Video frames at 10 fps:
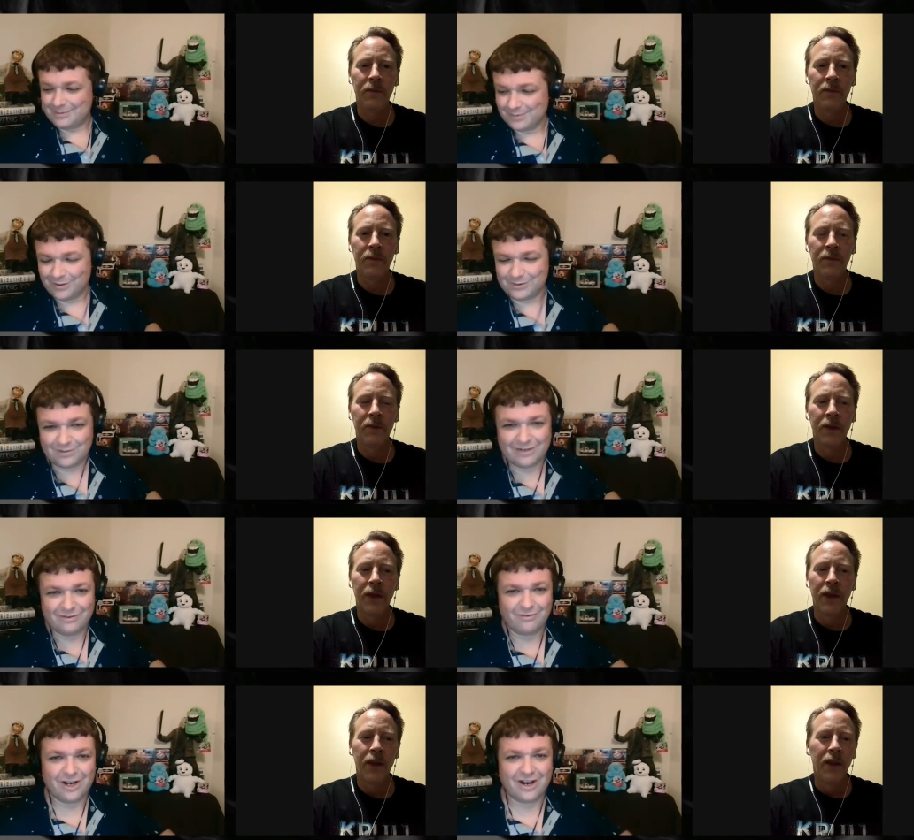Speaker 1: Smokes, with
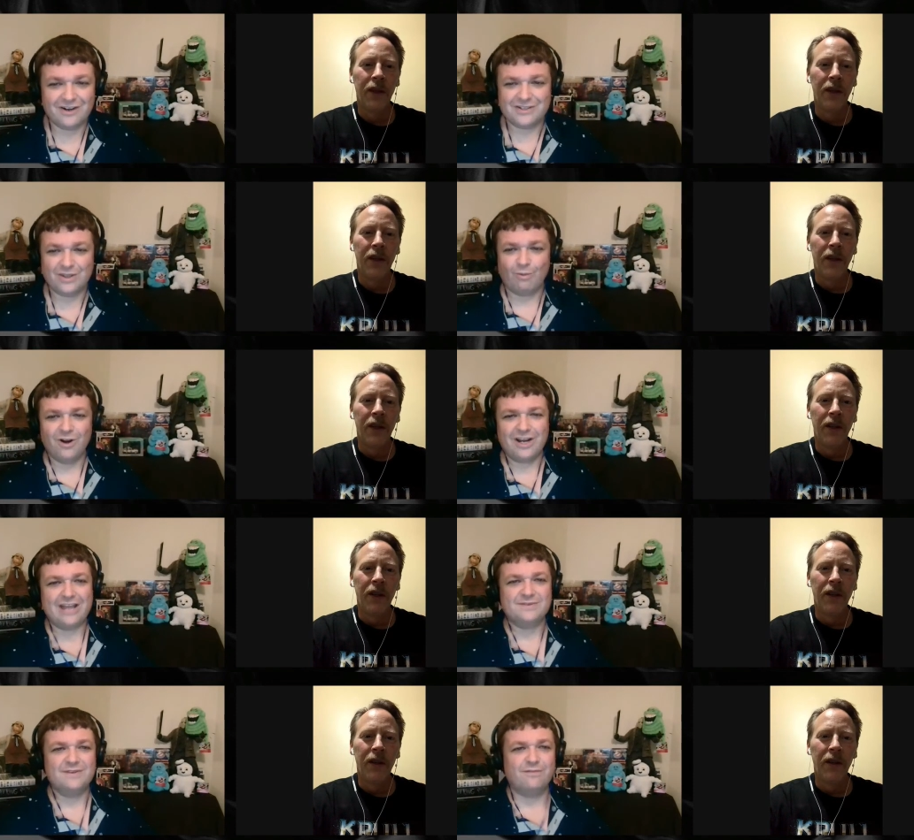regards to the war
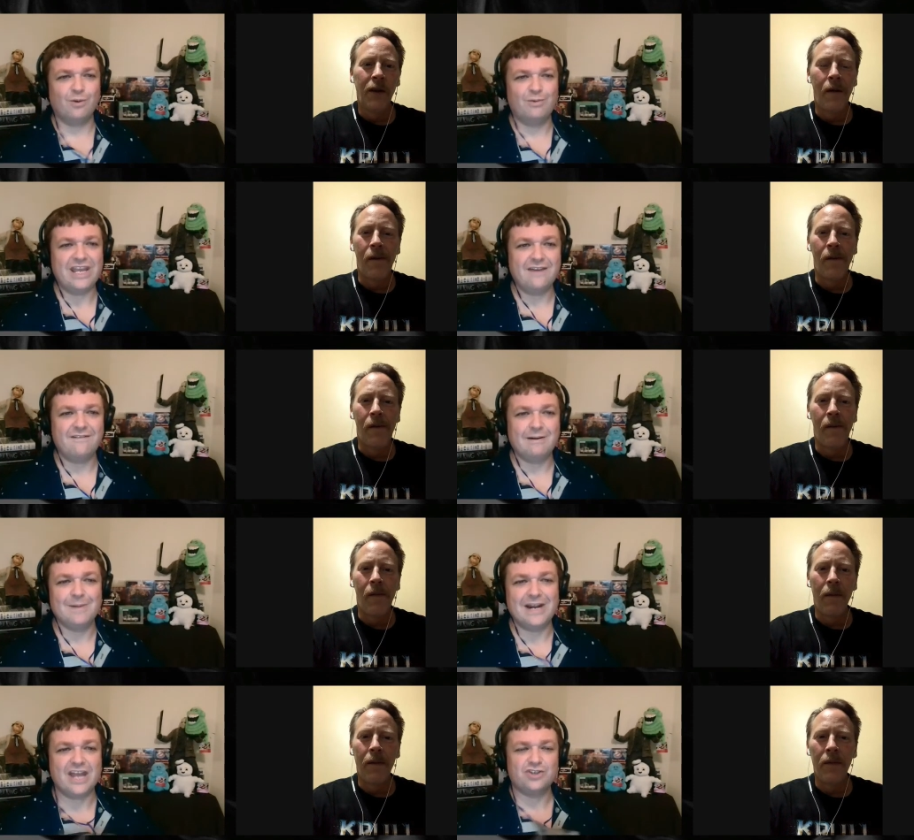games before we give
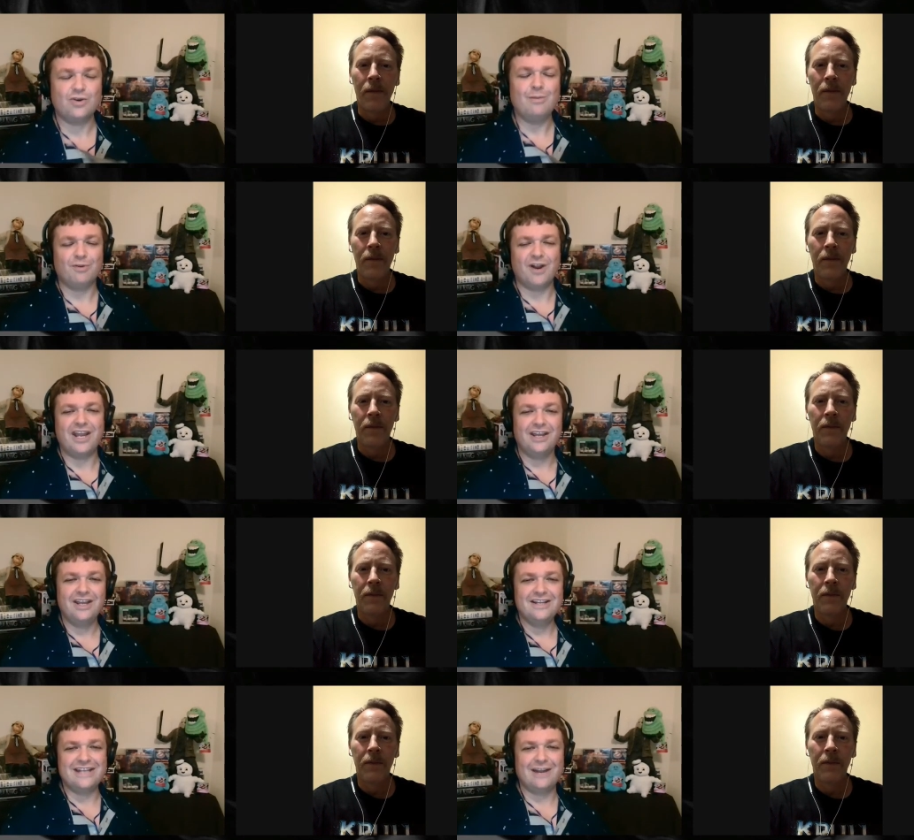everybody a short break
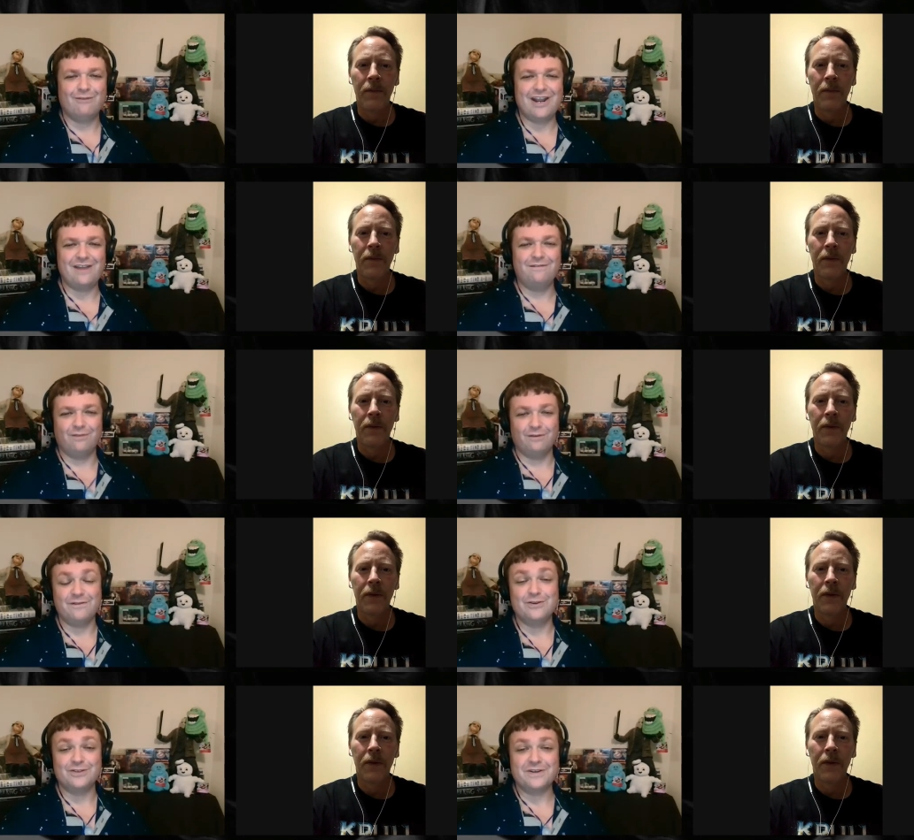to get ready for
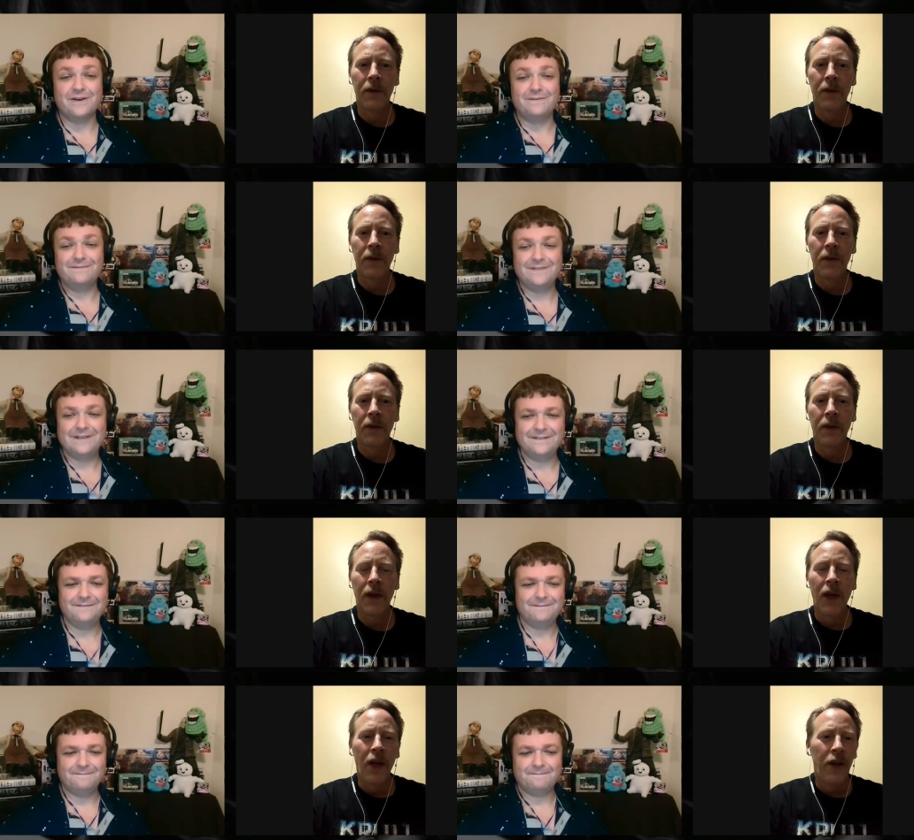Fusion.
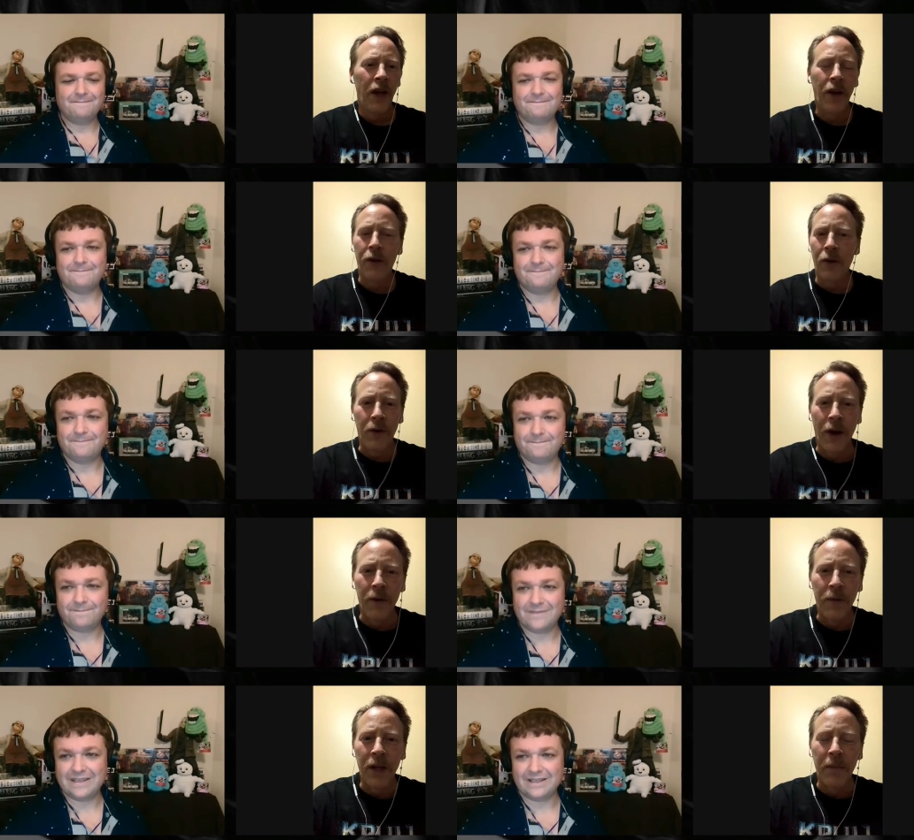
Speaker 2: Yeah, no, not
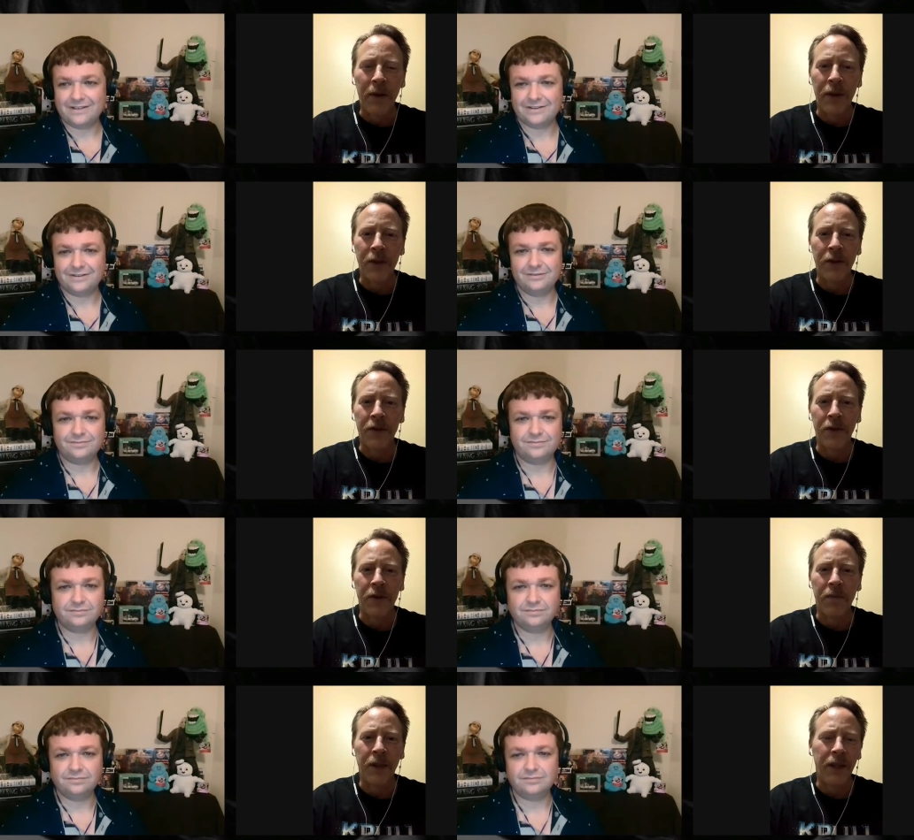really. But this will
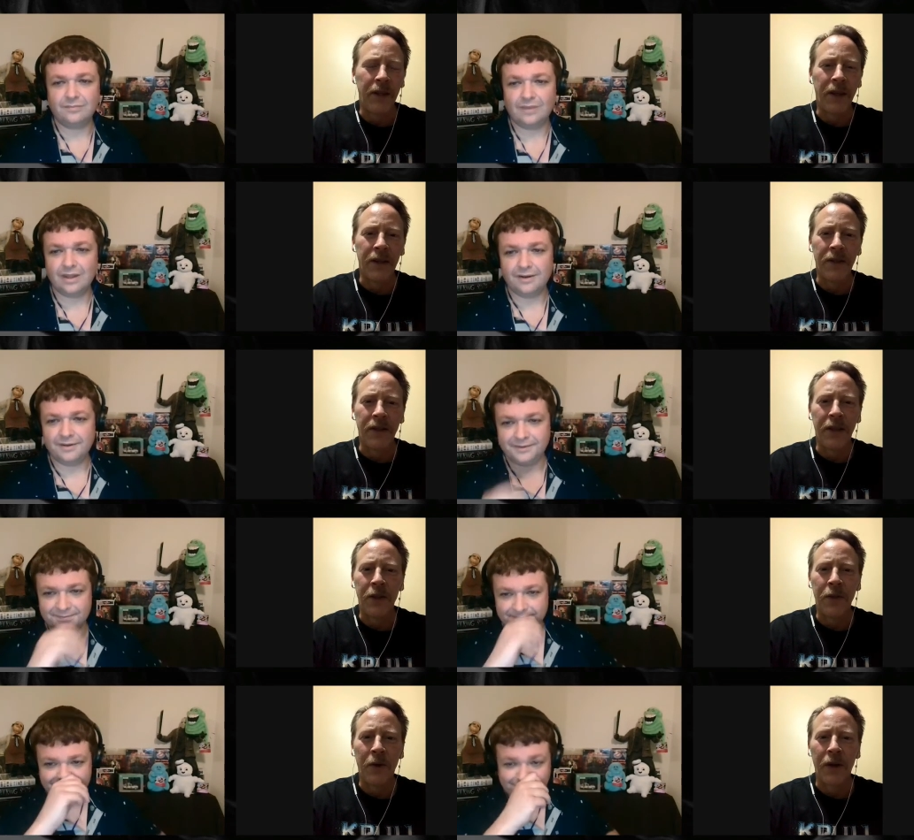just bleed nicely
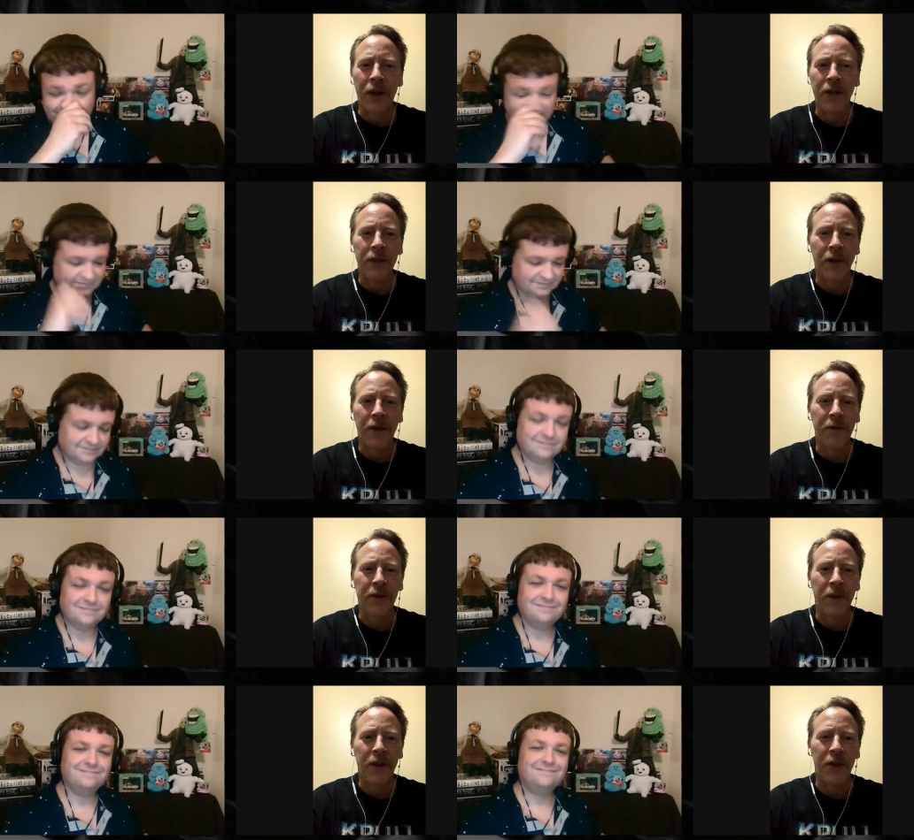into our next
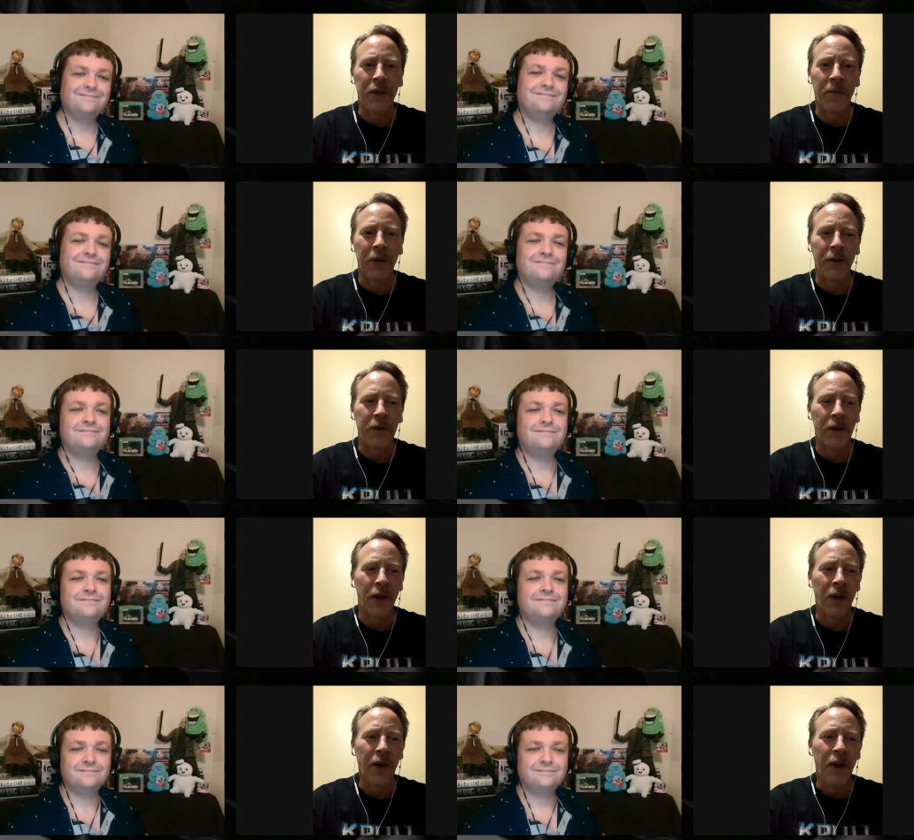conversation about. Uh,
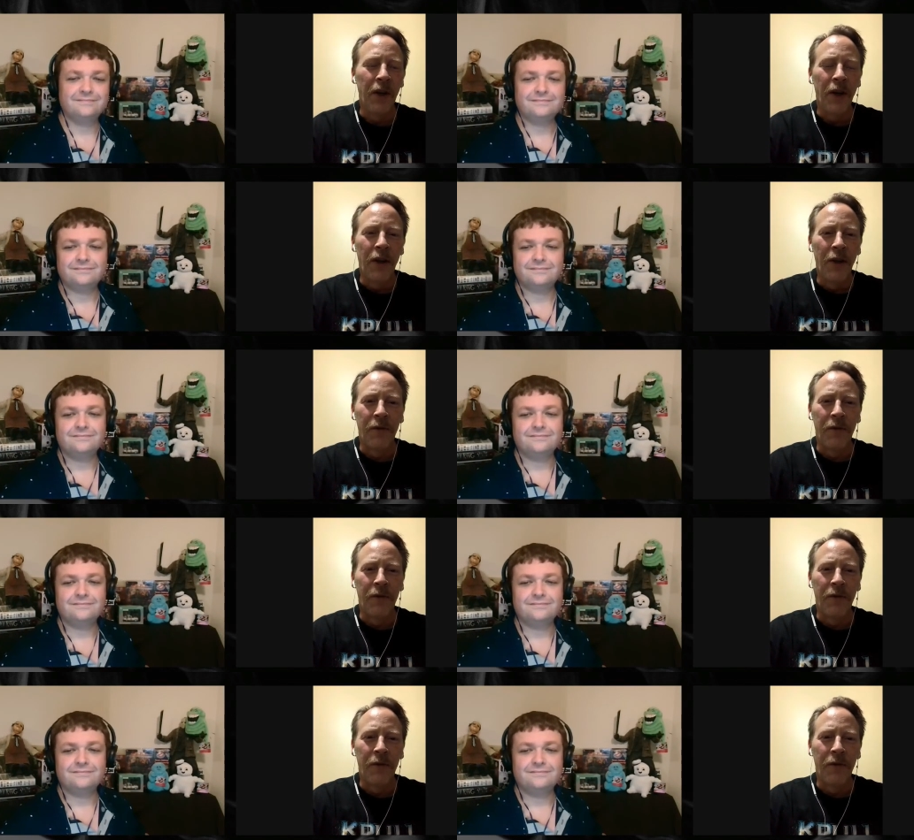the